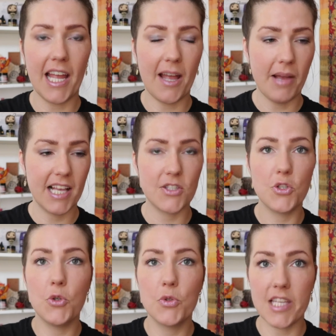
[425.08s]
them as
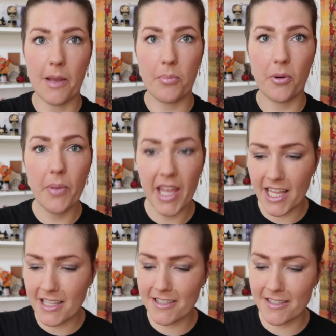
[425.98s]
two separate
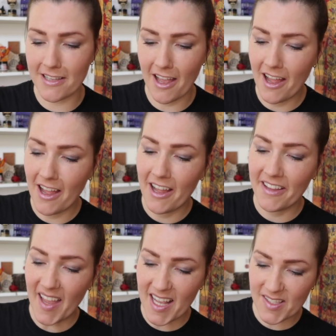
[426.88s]
pins.
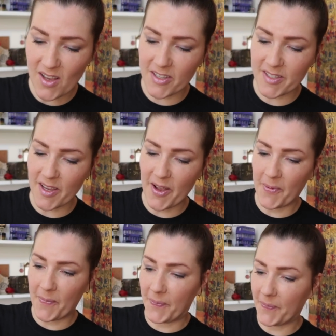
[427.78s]
That's
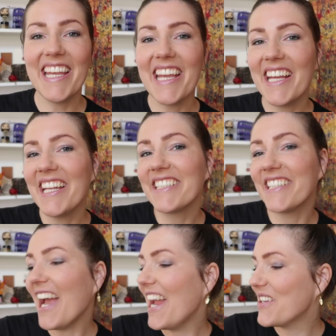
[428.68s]
awesome. The next
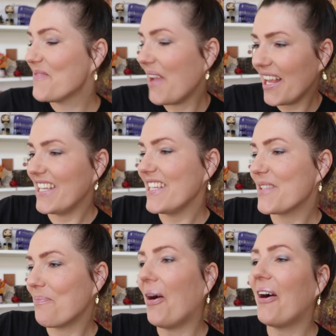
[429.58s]
item in this
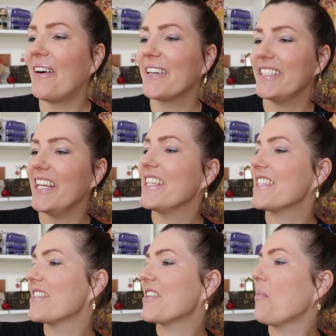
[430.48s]
box
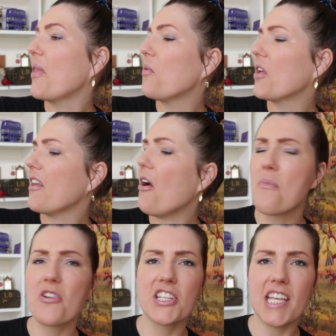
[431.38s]
is something with
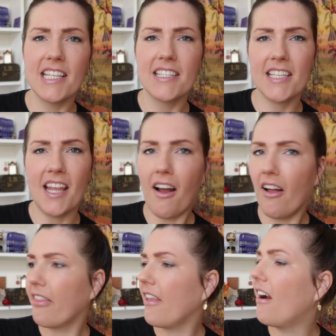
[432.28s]
Amortensia
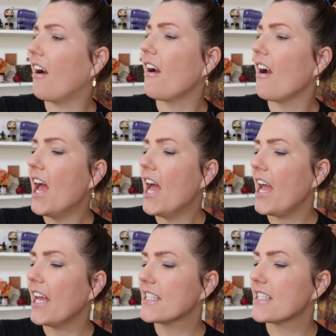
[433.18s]
on there,
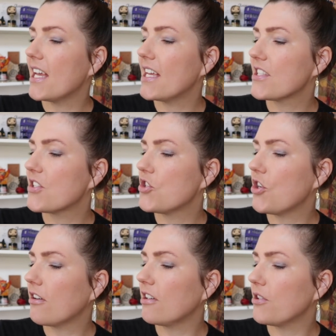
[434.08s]
and it says
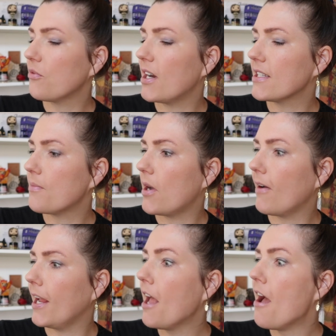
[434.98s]
chocolate
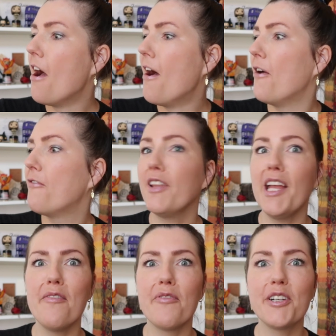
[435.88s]
raspberry
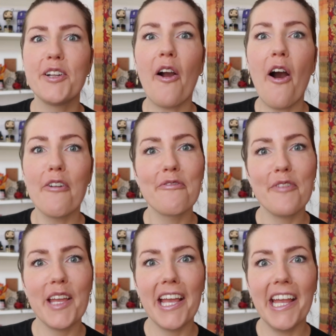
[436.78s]
flavored
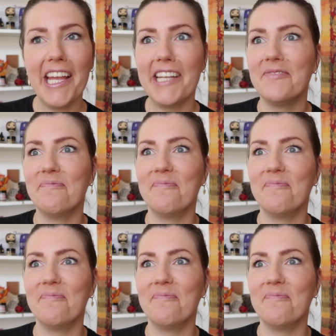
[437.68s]
coffee.